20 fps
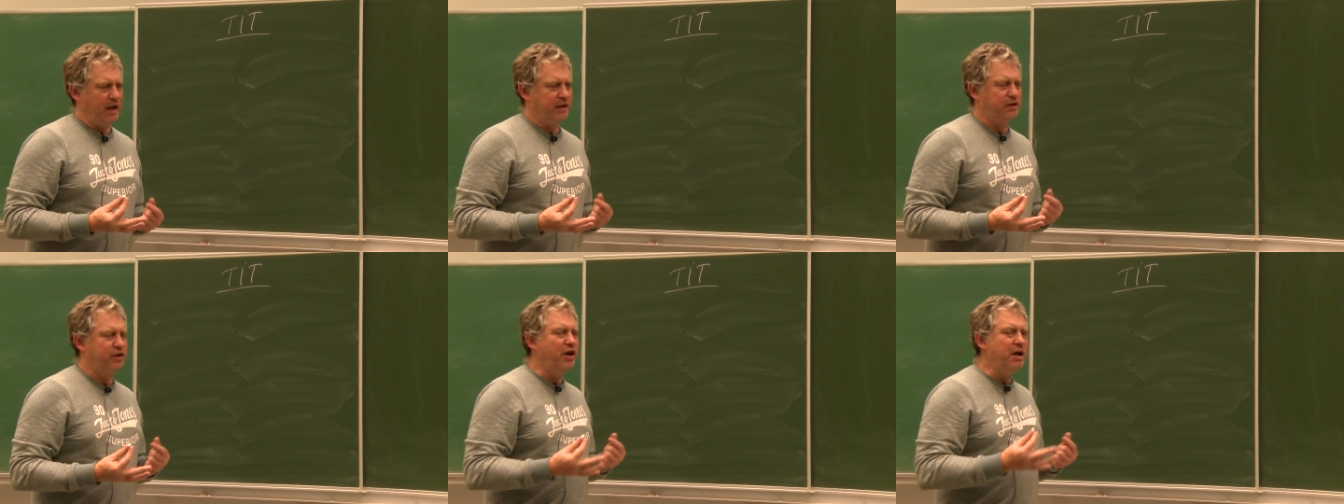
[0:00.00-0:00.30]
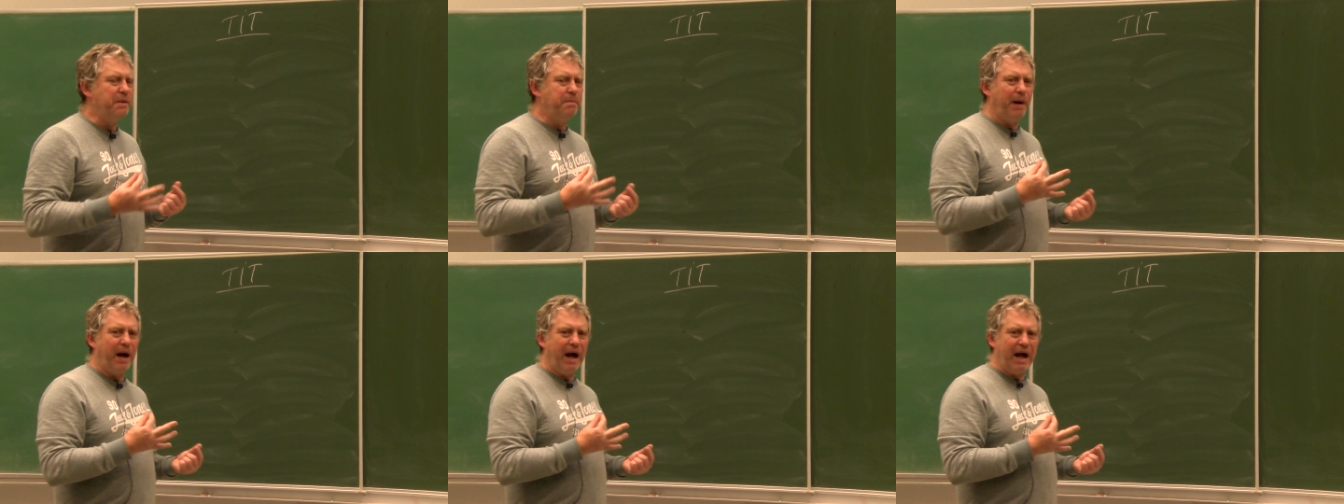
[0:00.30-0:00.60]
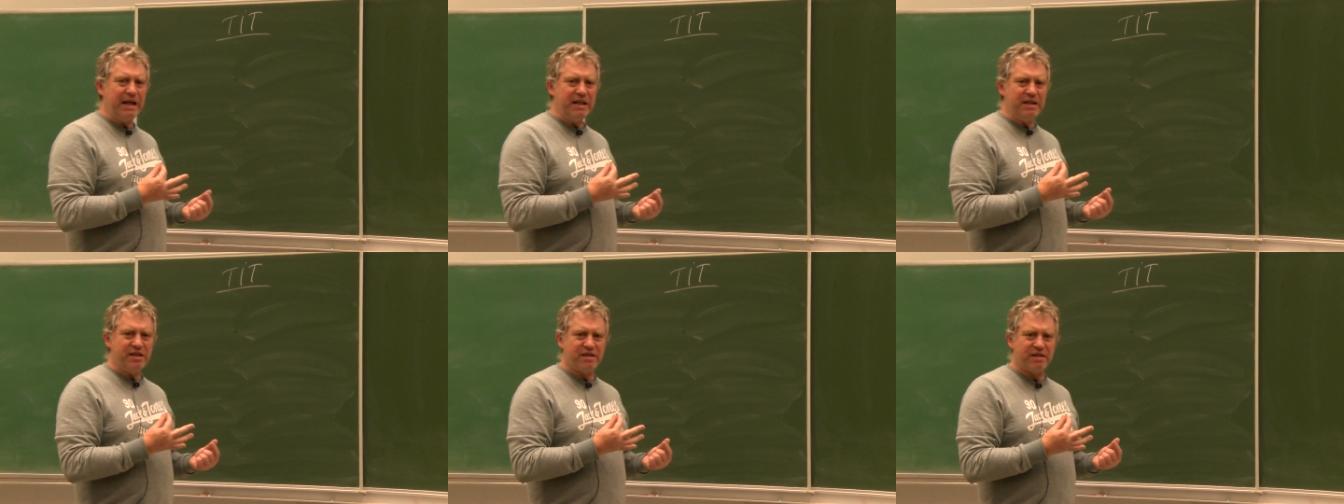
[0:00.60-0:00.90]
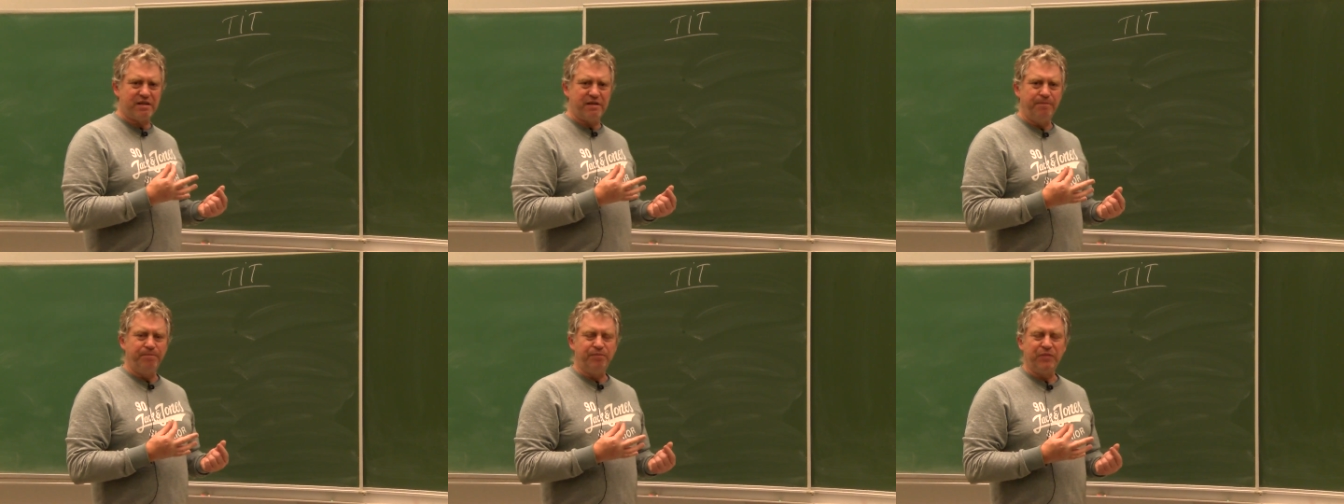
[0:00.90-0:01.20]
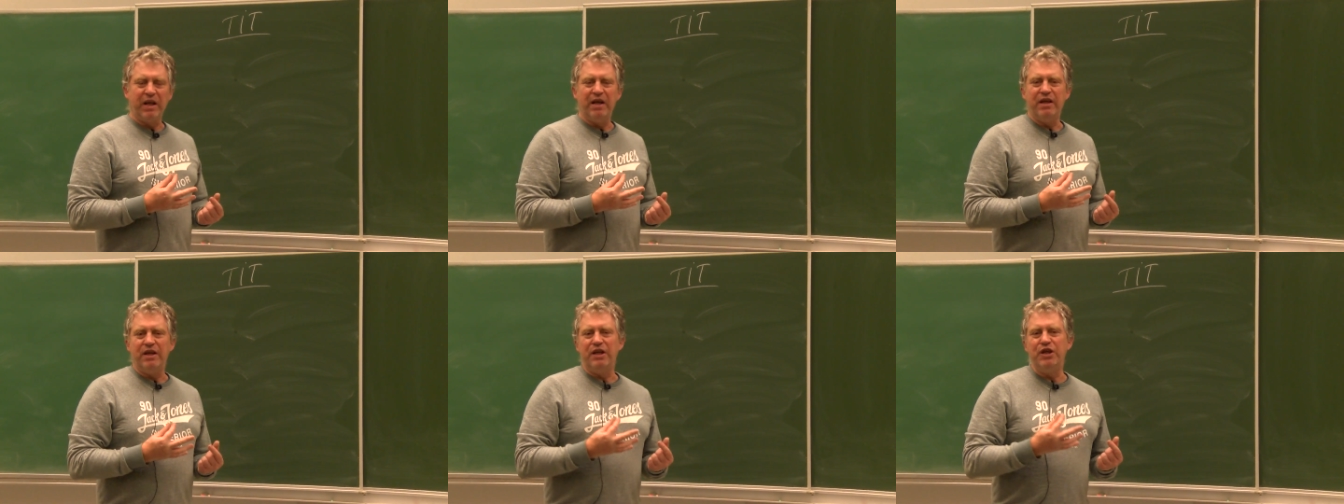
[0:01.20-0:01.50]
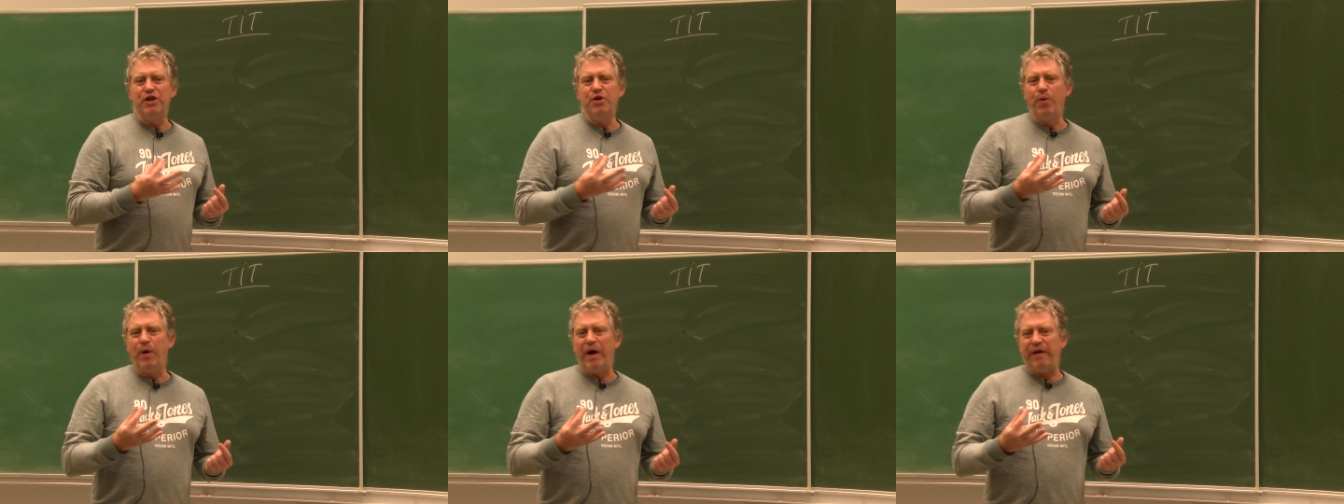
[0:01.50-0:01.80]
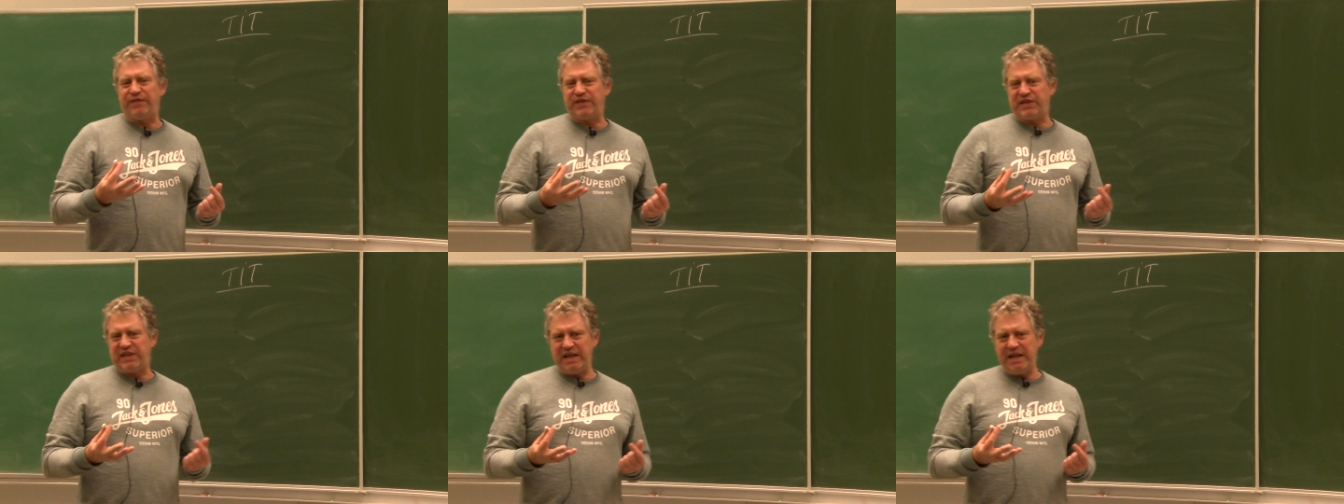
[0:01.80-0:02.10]
Turbines, you
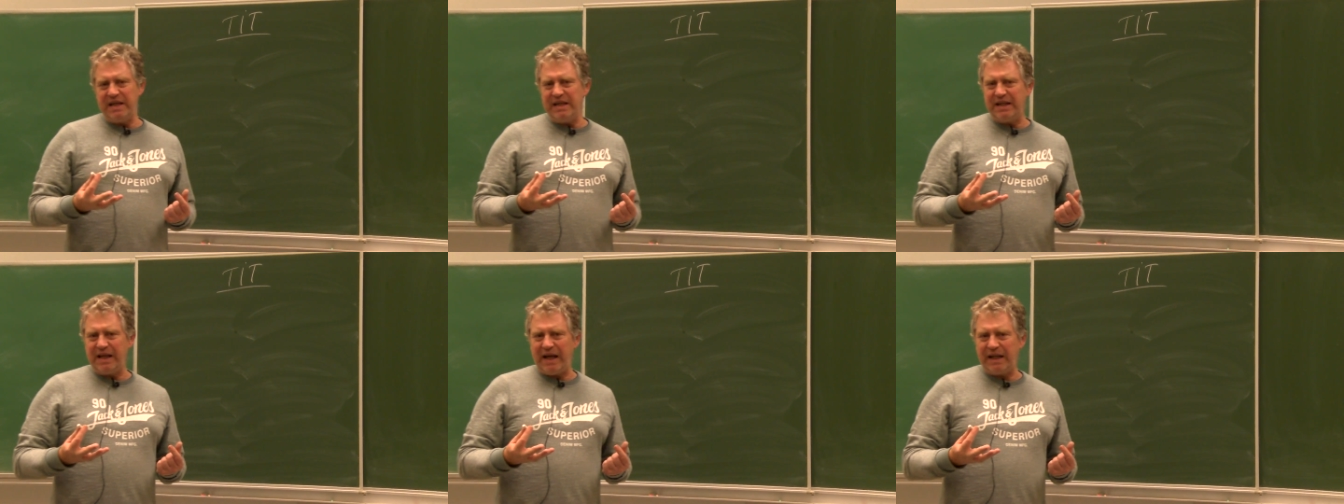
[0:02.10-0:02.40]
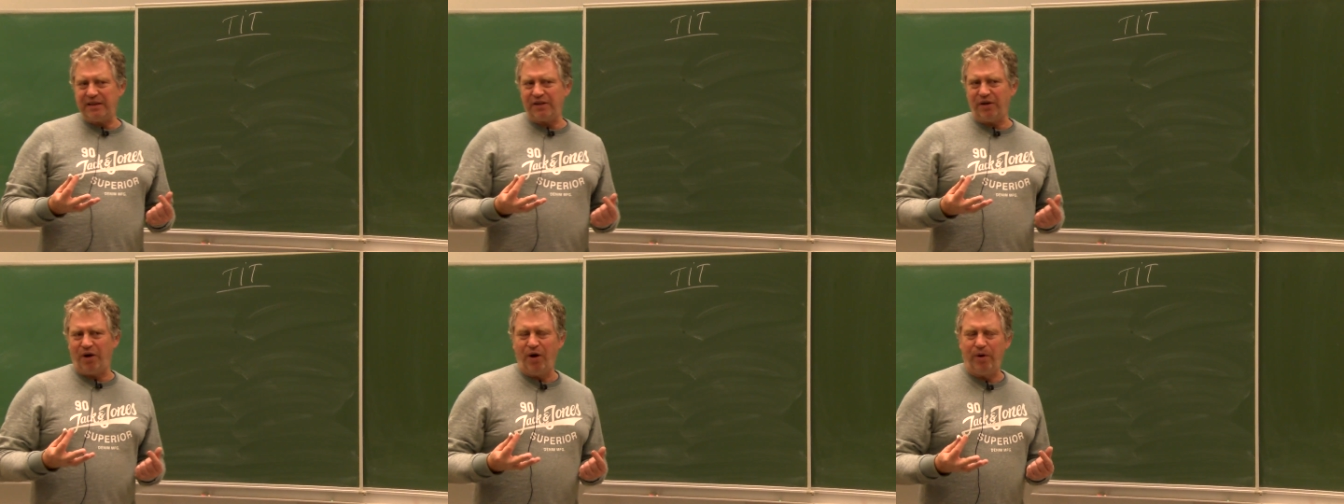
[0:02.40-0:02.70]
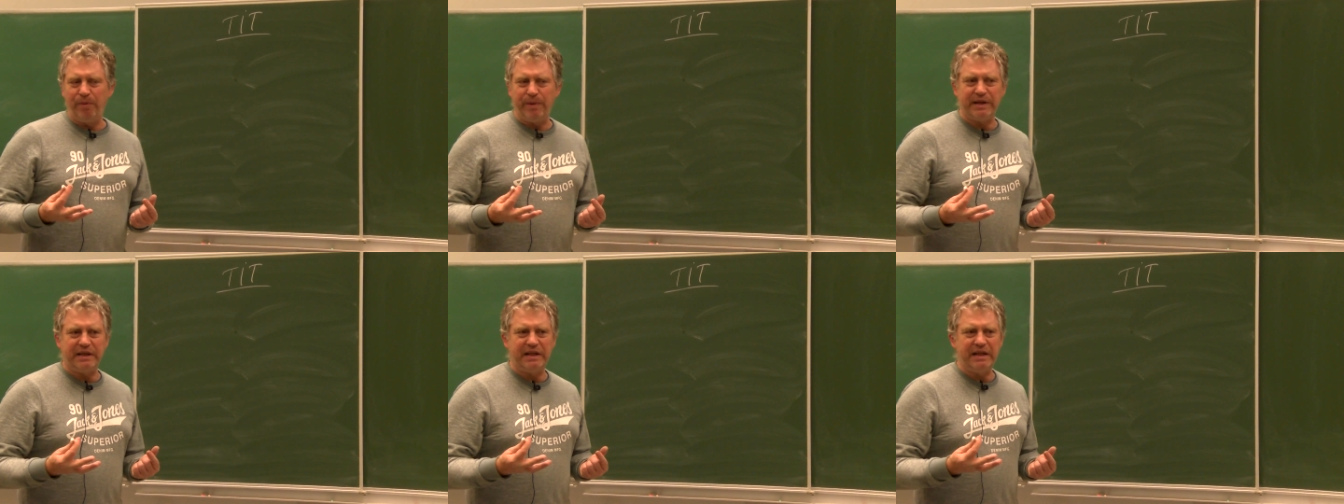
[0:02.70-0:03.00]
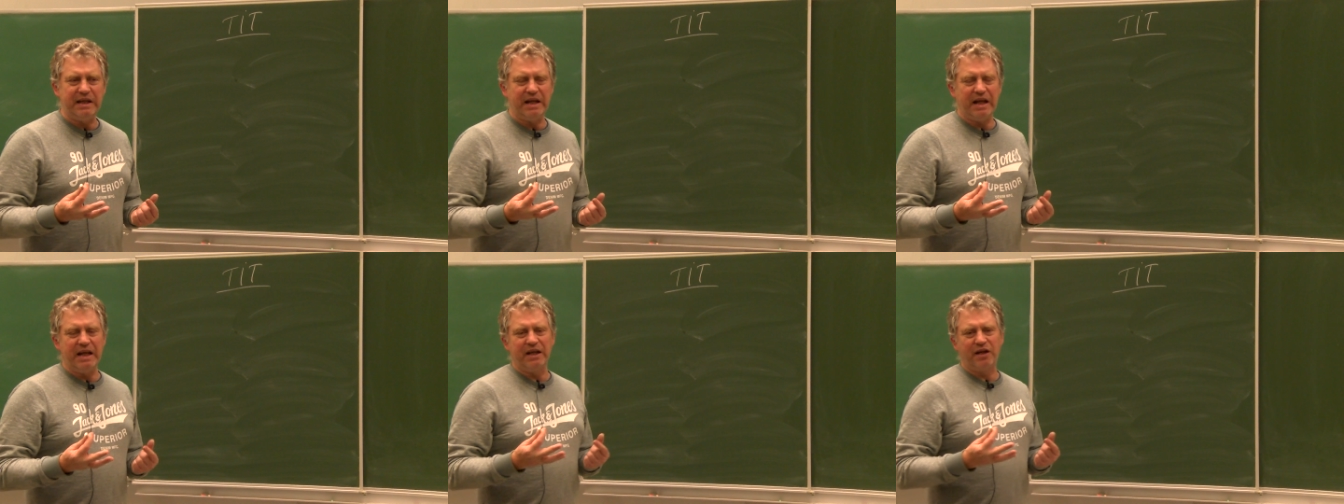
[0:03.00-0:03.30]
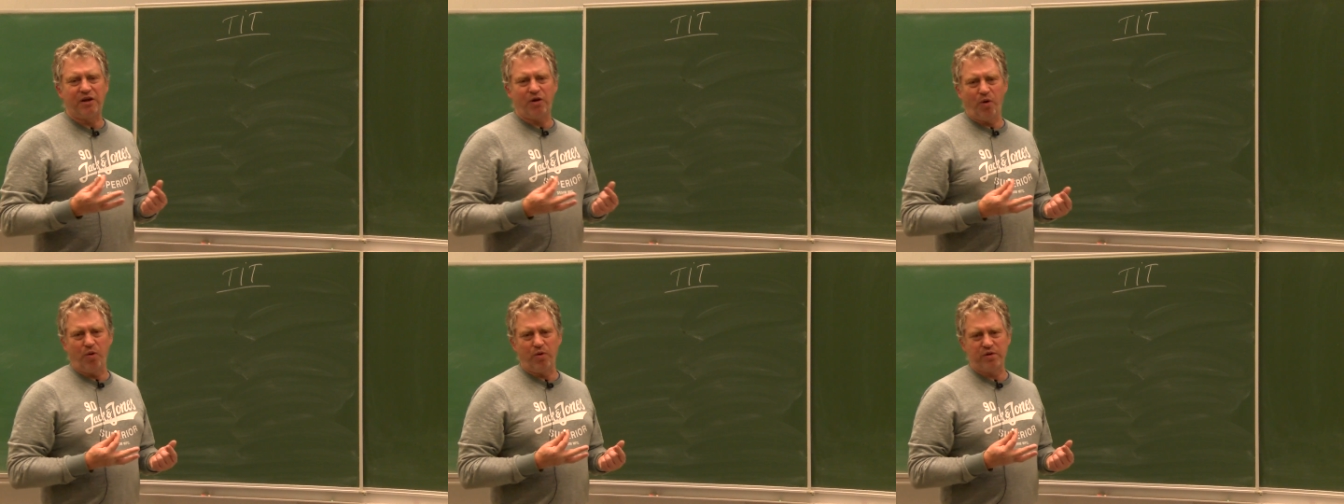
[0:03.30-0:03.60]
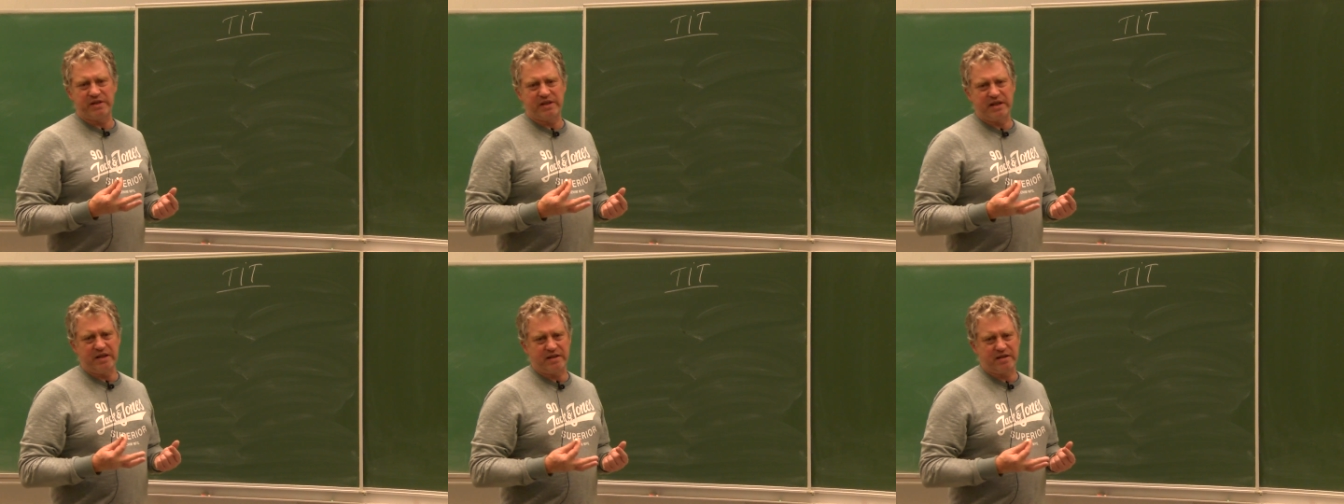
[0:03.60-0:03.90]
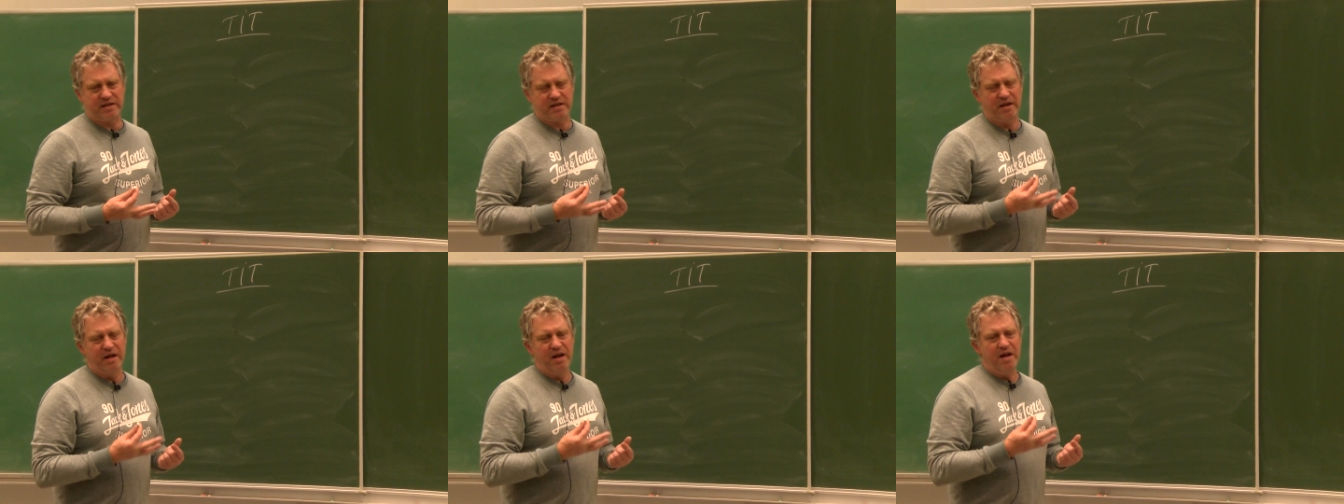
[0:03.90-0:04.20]
have seen that already in
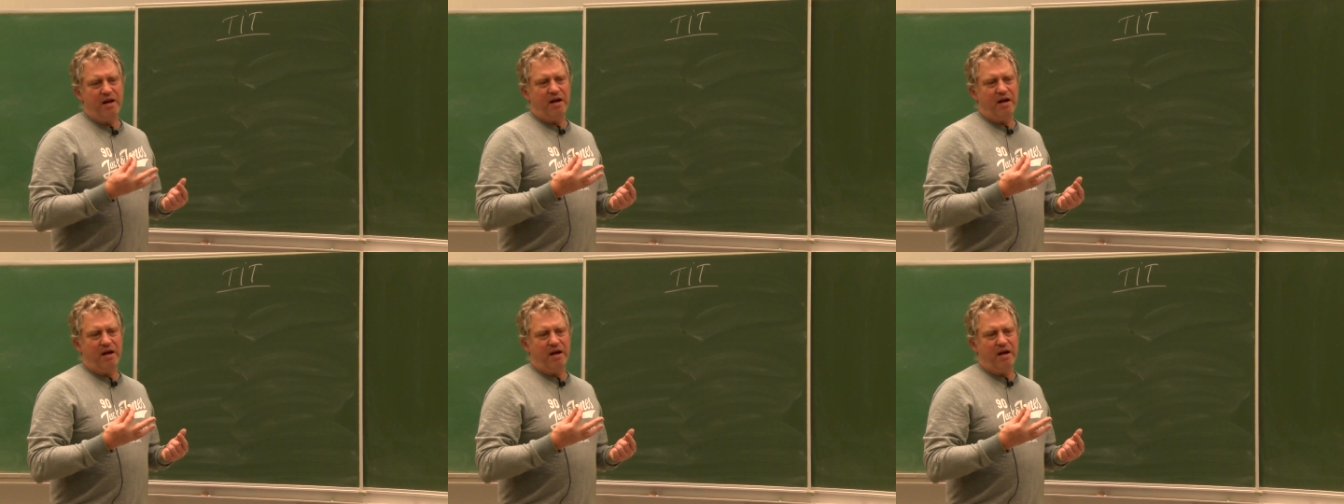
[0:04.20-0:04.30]
courses